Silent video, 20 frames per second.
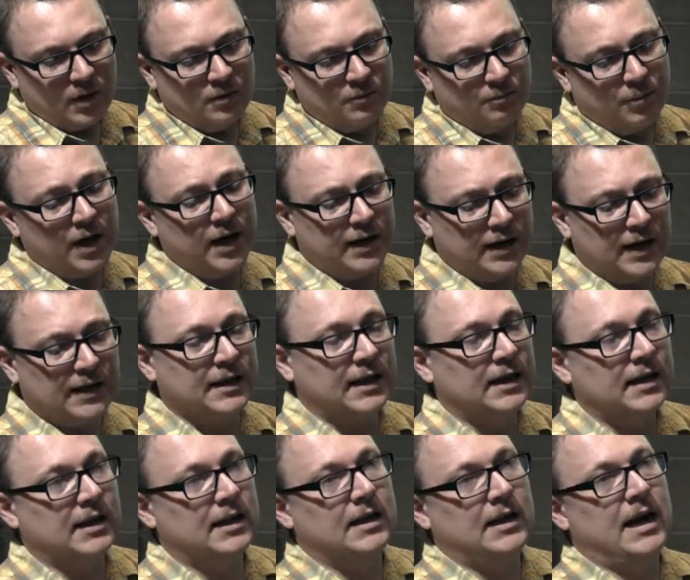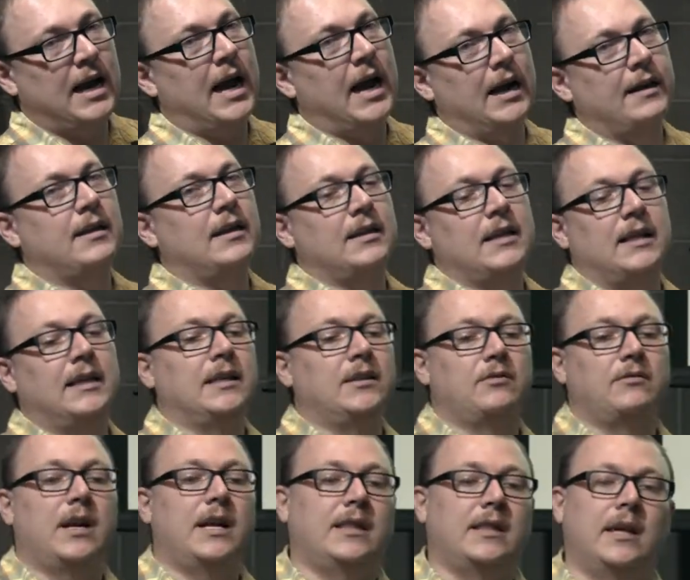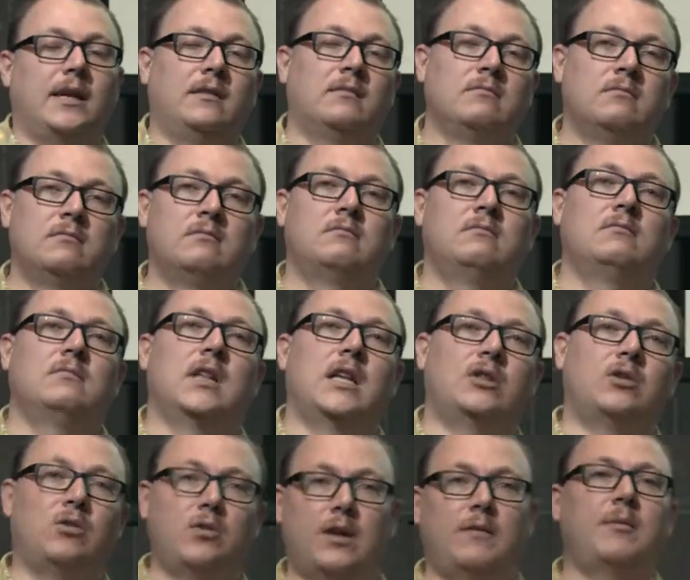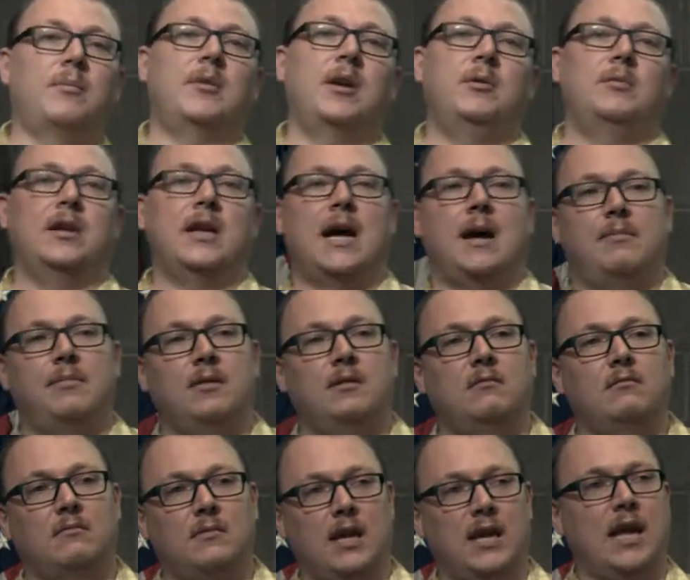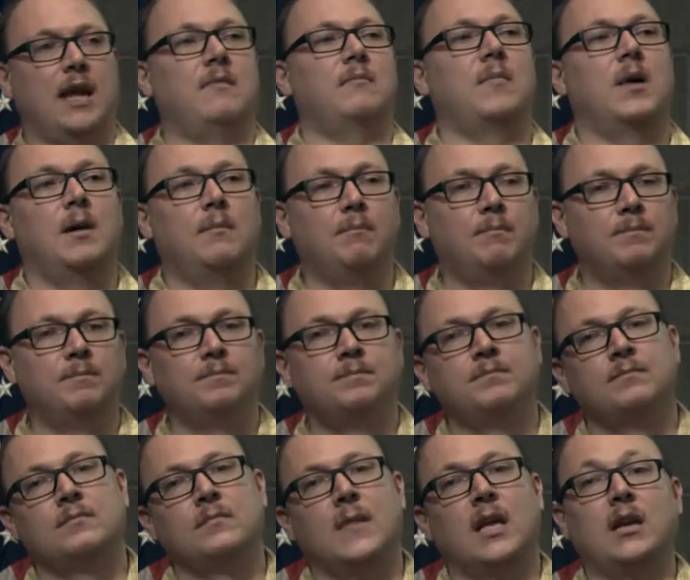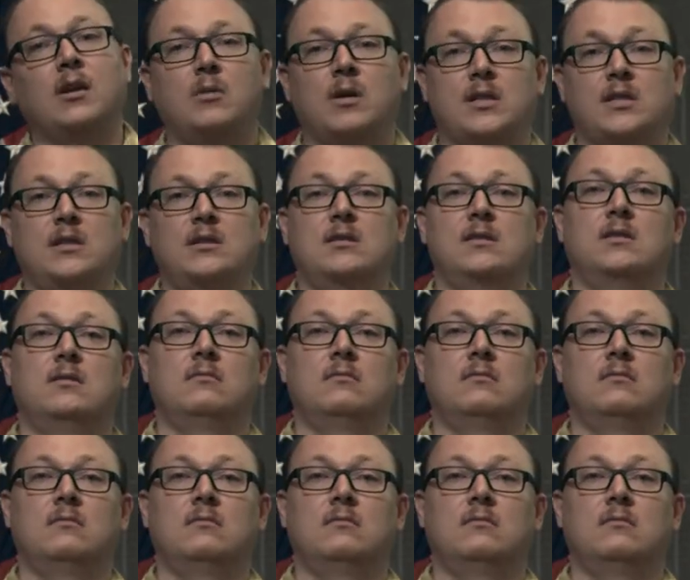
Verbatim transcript: But at the end of the day, I think they did the right thing. They told everybody what happened. They gave them up. Any questions?